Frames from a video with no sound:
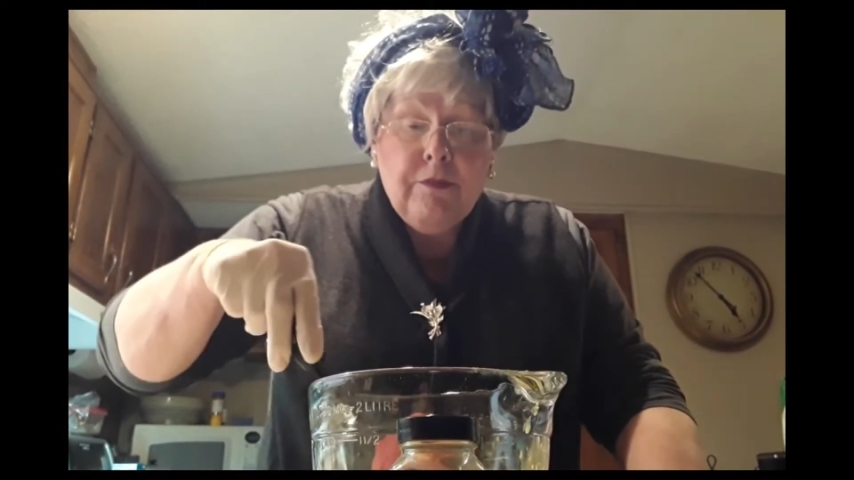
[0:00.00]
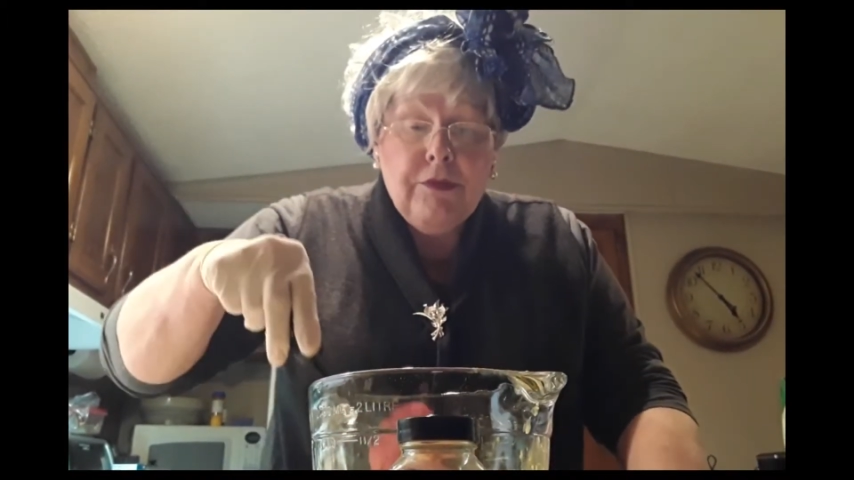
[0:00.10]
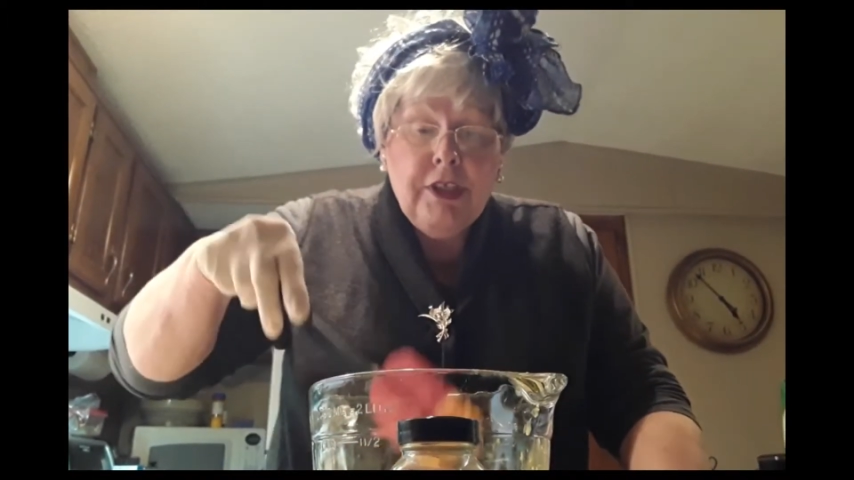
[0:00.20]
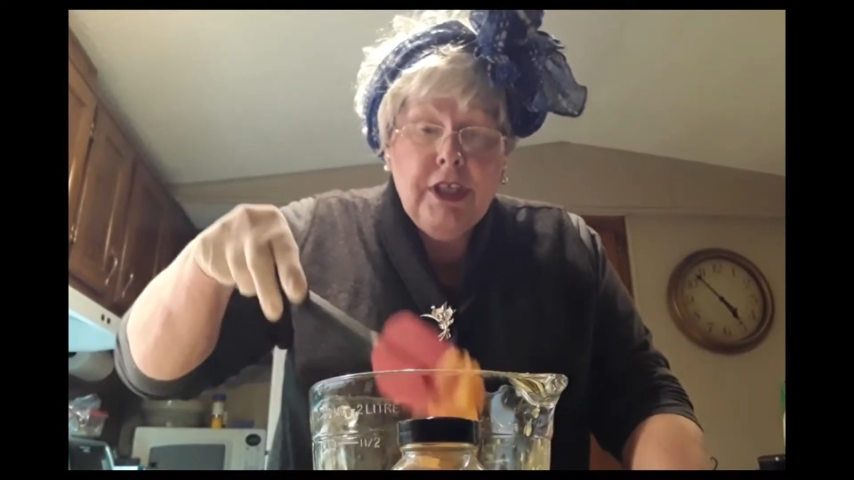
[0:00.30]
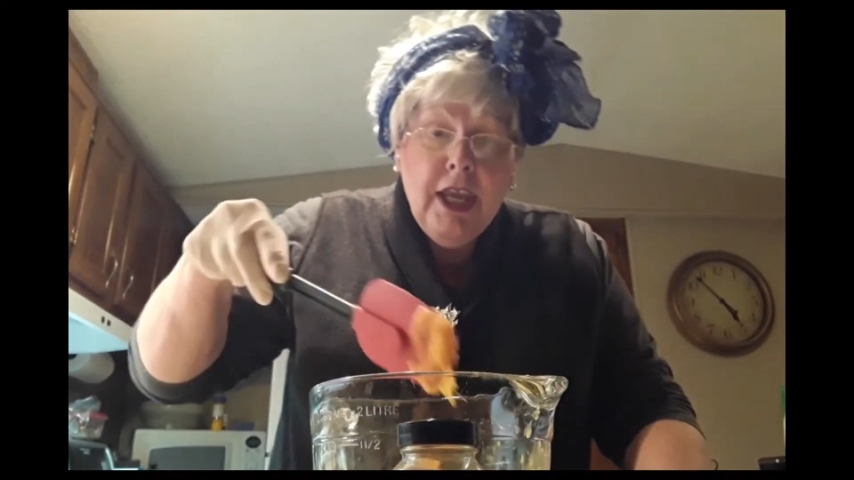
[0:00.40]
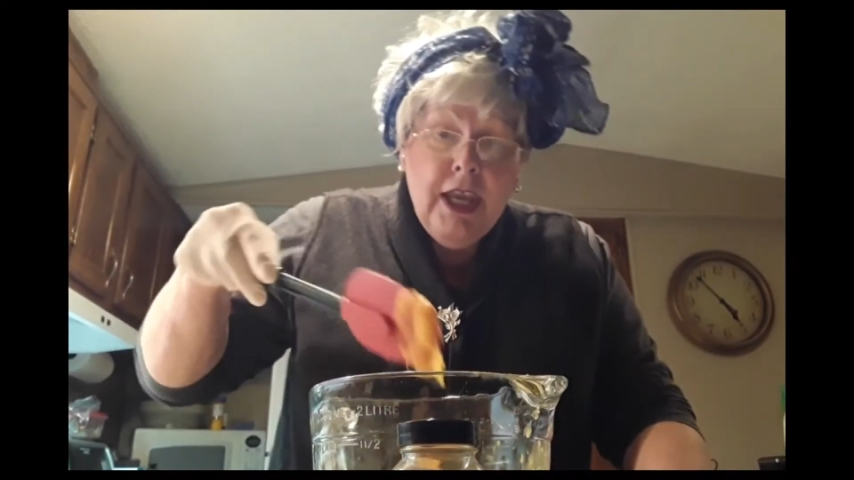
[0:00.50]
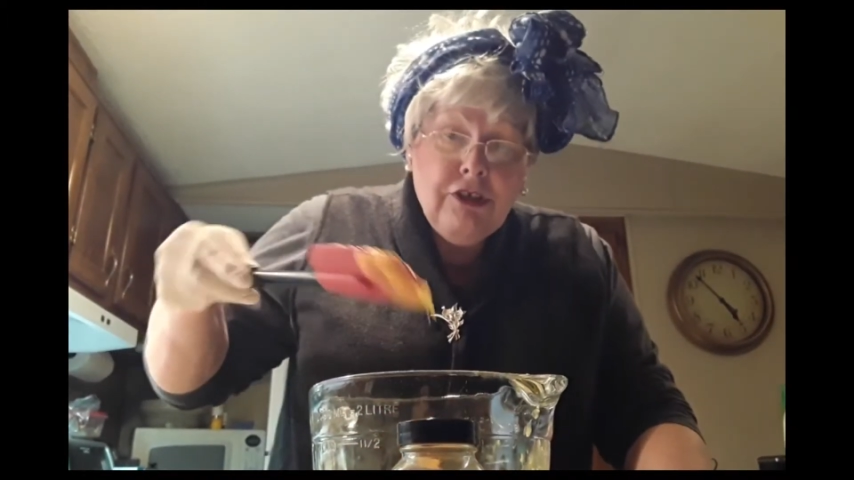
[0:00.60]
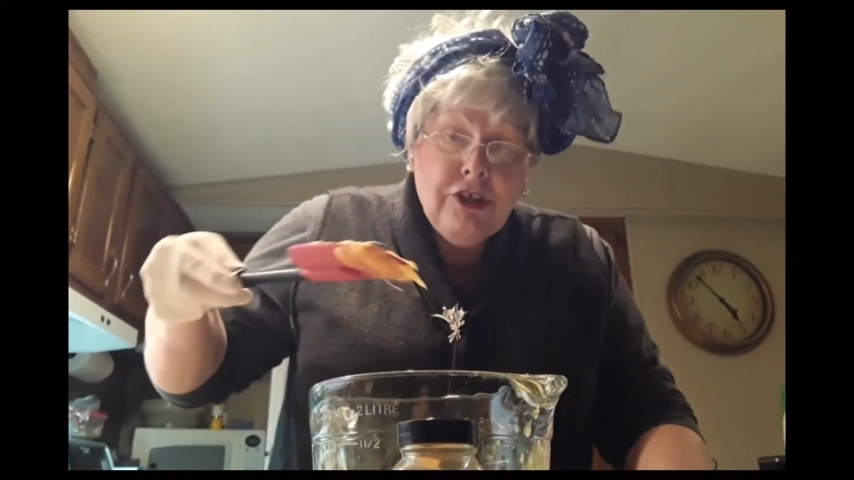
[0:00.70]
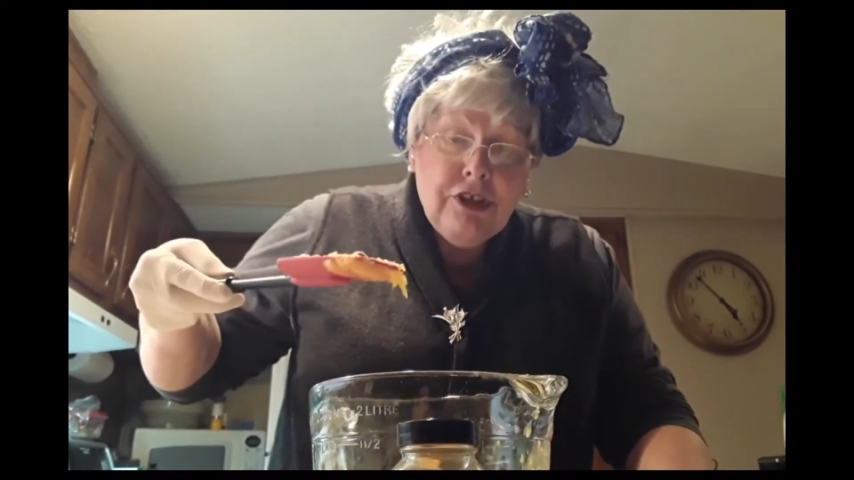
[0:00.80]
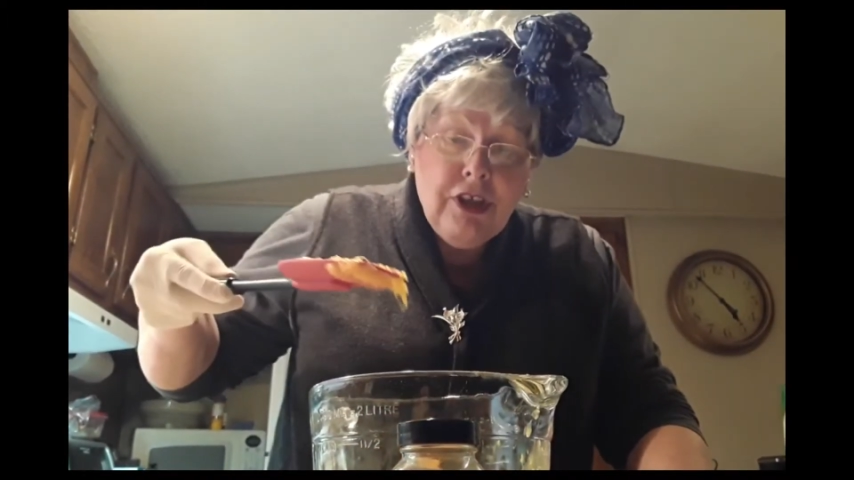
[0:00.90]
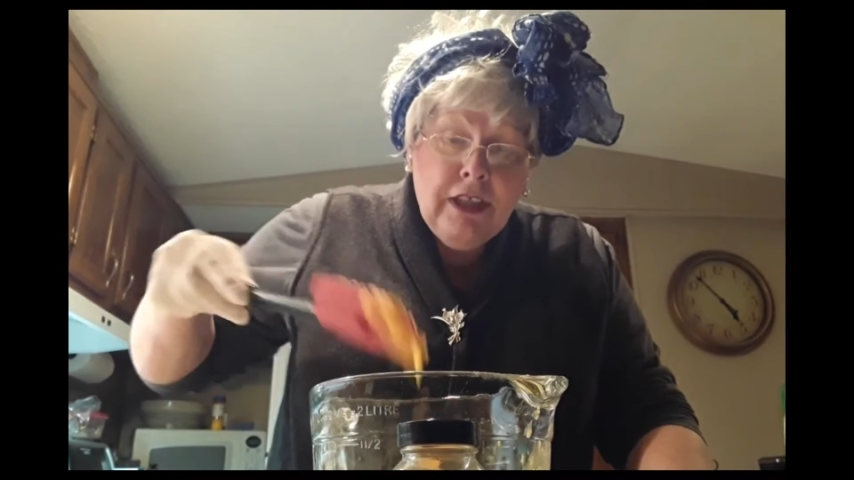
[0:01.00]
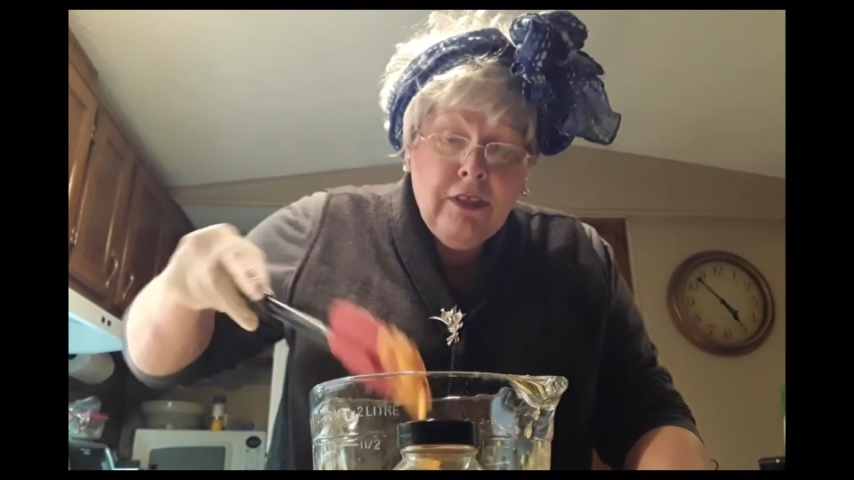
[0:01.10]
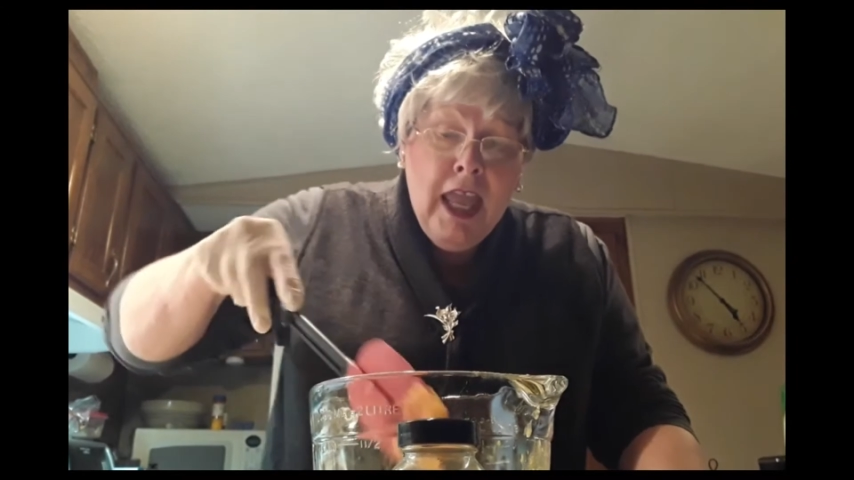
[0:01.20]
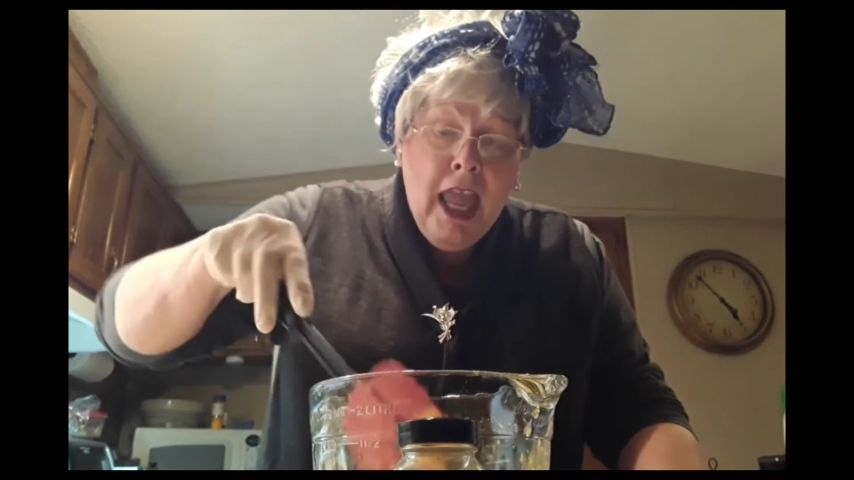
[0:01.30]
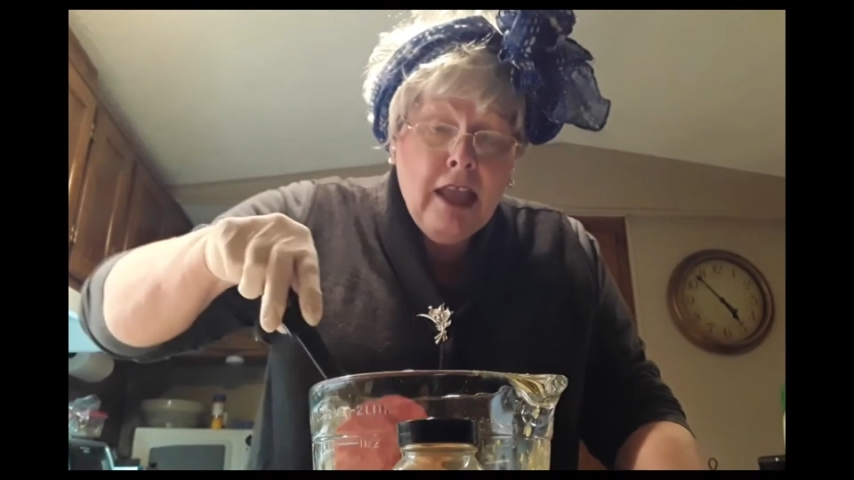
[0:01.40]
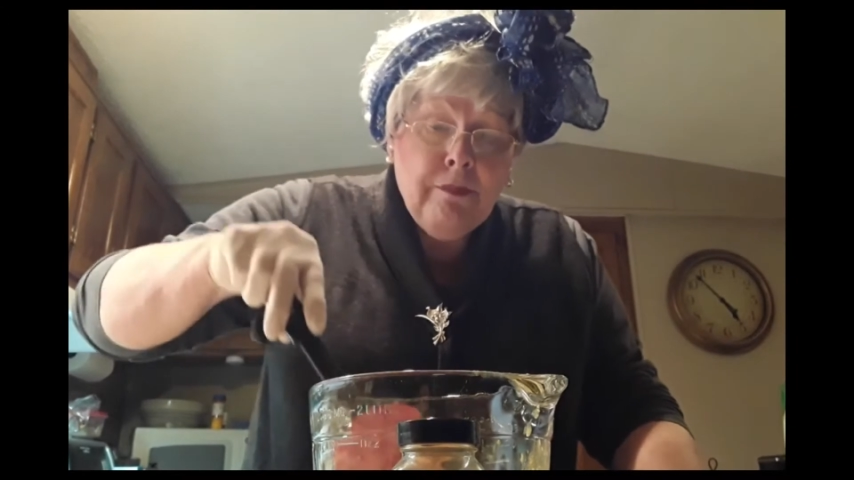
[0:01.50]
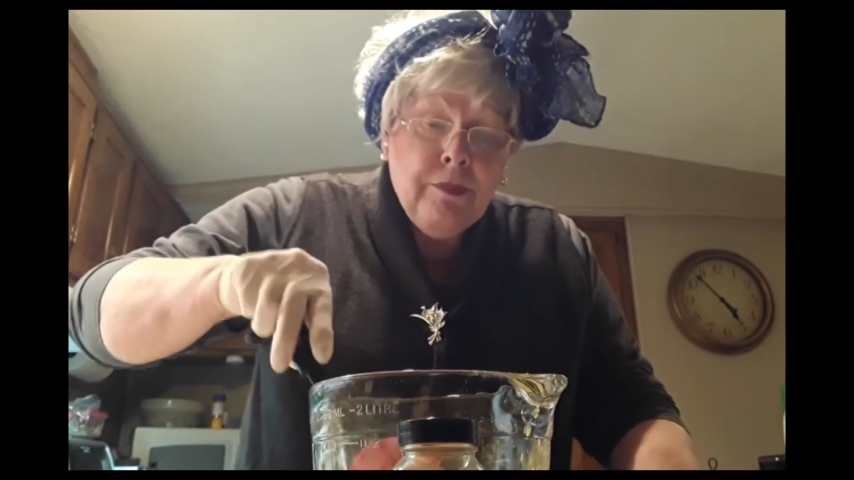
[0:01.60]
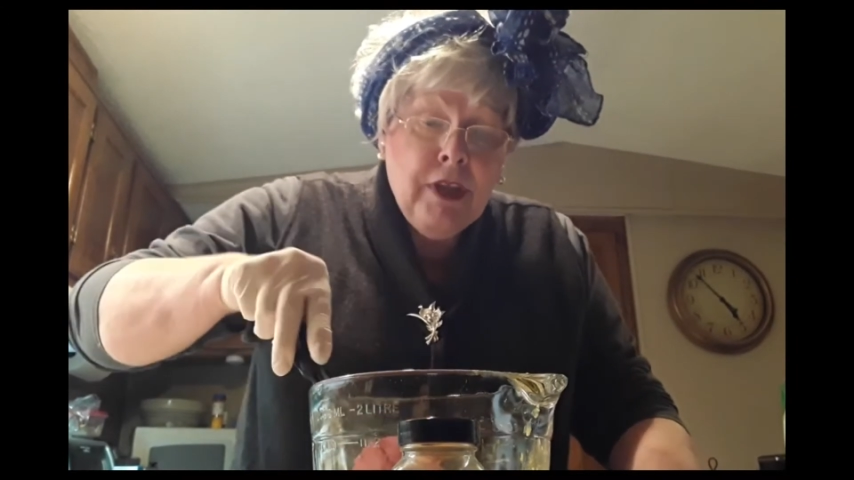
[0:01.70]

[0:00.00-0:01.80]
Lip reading: Yeah, just like that.